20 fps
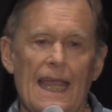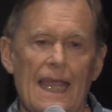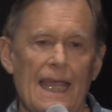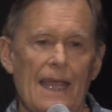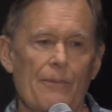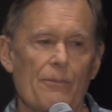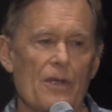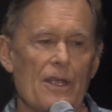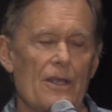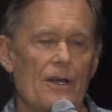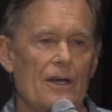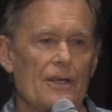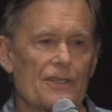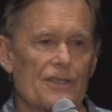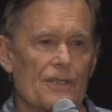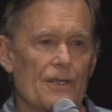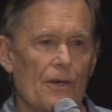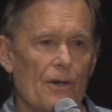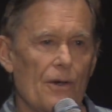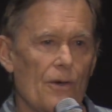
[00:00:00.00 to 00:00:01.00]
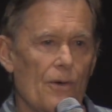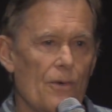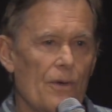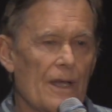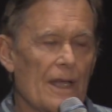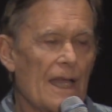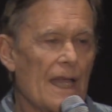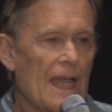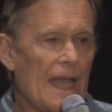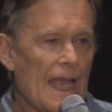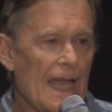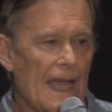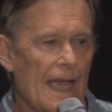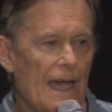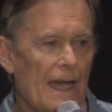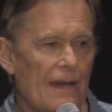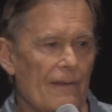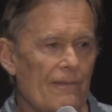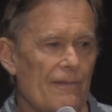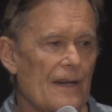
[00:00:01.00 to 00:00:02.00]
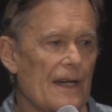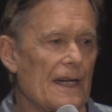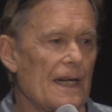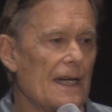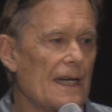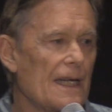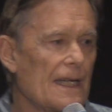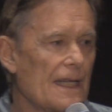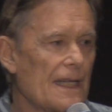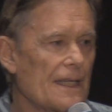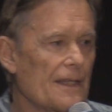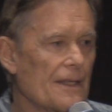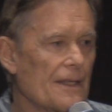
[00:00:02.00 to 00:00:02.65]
And we also have uh,